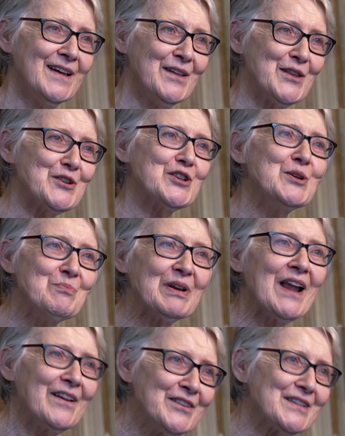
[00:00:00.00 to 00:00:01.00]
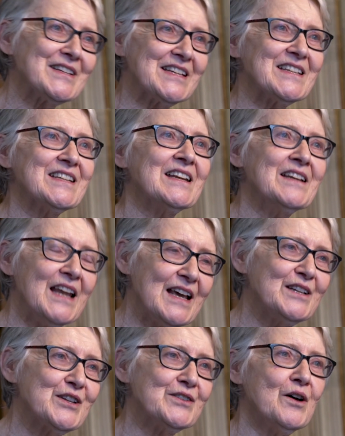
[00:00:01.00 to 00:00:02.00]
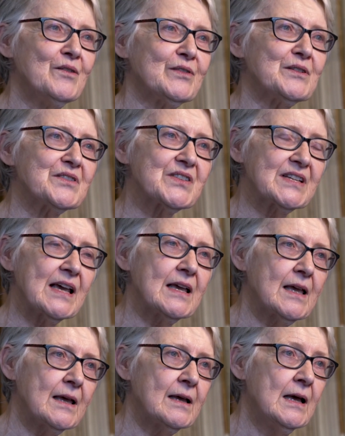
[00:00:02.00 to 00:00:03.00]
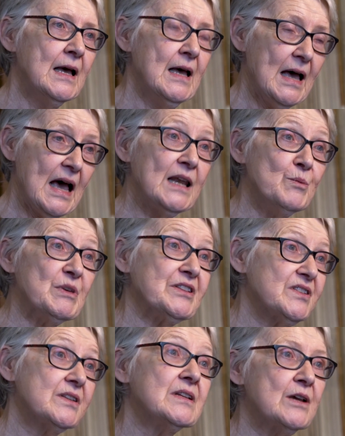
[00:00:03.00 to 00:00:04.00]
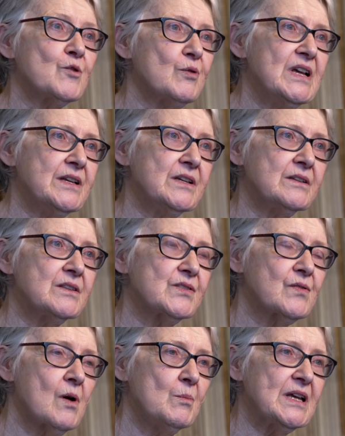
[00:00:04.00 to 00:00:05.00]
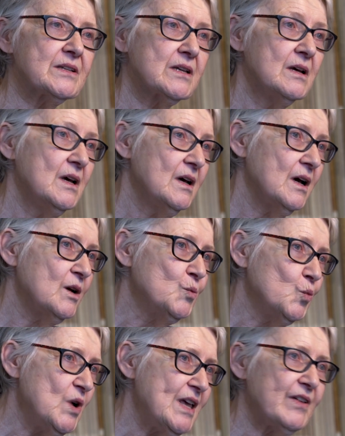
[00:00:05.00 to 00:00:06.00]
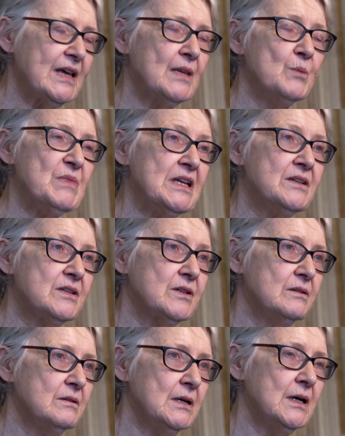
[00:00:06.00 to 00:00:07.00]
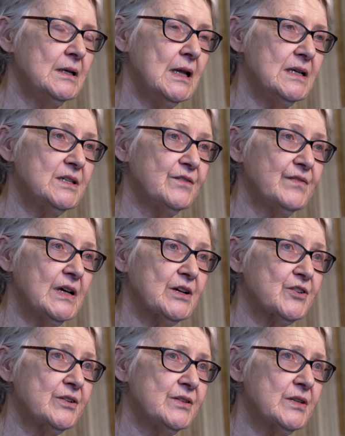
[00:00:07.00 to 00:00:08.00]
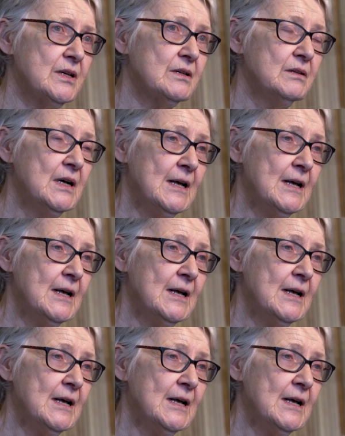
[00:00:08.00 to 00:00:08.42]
that she plundered it in later novels, taking elements and ingredients from it and weaving them into her later fiction. So